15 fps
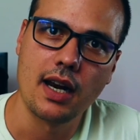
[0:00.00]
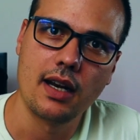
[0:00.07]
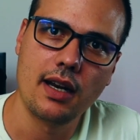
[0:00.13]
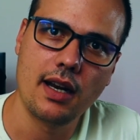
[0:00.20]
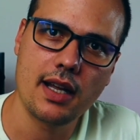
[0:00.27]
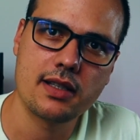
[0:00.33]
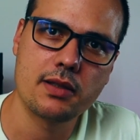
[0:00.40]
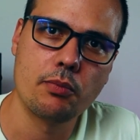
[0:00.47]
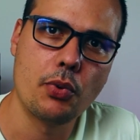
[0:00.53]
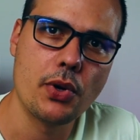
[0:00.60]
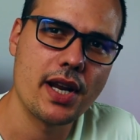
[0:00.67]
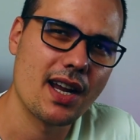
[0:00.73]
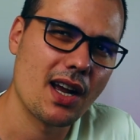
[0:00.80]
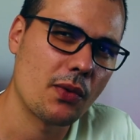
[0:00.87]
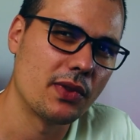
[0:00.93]
Let's
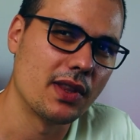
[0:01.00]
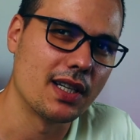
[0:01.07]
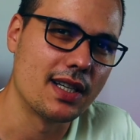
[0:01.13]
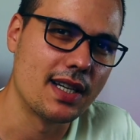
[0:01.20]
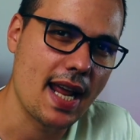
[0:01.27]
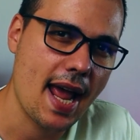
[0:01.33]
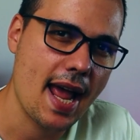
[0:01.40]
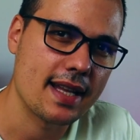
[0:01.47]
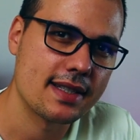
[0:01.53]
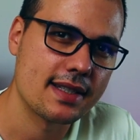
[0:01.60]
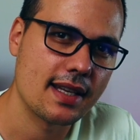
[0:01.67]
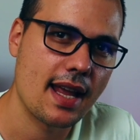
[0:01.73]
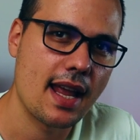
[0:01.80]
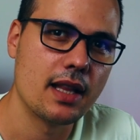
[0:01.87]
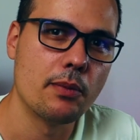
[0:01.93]
bring out the
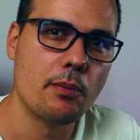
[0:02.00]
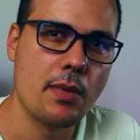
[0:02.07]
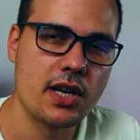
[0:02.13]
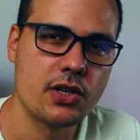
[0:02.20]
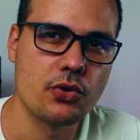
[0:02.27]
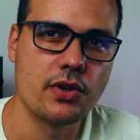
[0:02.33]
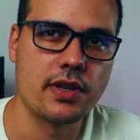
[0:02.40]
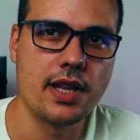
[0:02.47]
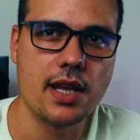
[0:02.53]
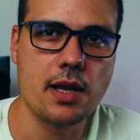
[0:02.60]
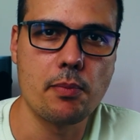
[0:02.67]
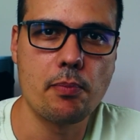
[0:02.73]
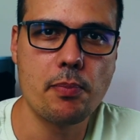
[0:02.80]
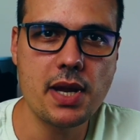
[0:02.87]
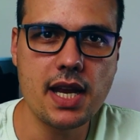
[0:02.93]
DATs and measure the
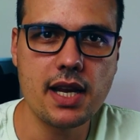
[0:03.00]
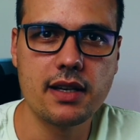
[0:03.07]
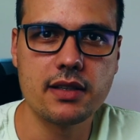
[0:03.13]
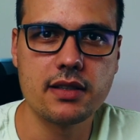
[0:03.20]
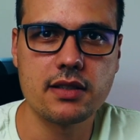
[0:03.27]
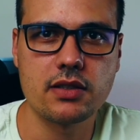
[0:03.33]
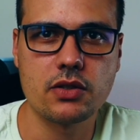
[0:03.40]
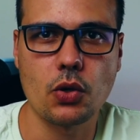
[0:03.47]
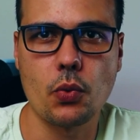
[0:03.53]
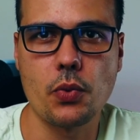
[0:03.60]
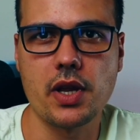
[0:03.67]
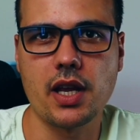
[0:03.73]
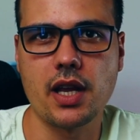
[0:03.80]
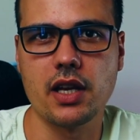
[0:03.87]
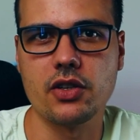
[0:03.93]
impedance so
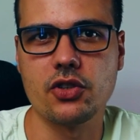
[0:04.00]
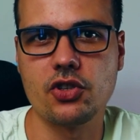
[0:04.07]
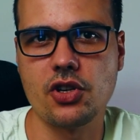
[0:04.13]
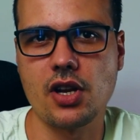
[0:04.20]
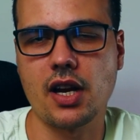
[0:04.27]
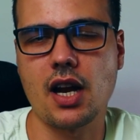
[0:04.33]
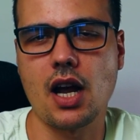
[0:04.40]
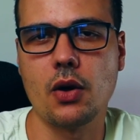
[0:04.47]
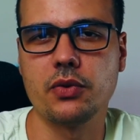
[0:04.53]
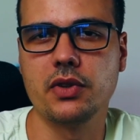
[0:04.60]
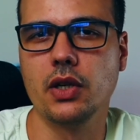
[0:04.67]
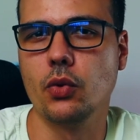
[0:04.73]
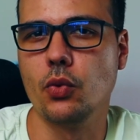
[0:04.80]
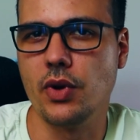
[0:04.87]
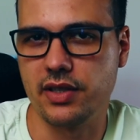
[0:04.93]
we can check out
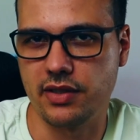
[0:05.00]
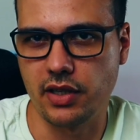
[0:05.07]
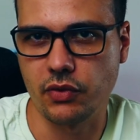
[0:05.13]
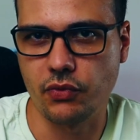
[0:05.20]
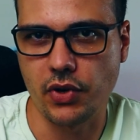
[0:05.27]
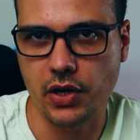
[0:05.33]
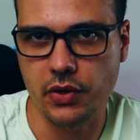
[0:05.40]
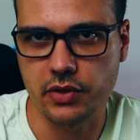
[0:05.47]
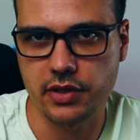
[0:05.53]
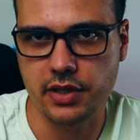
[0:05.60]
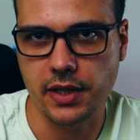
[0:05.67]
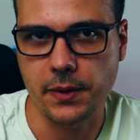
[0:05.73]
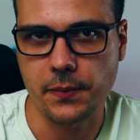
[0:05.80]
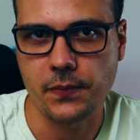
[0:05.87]
the resonant frequency.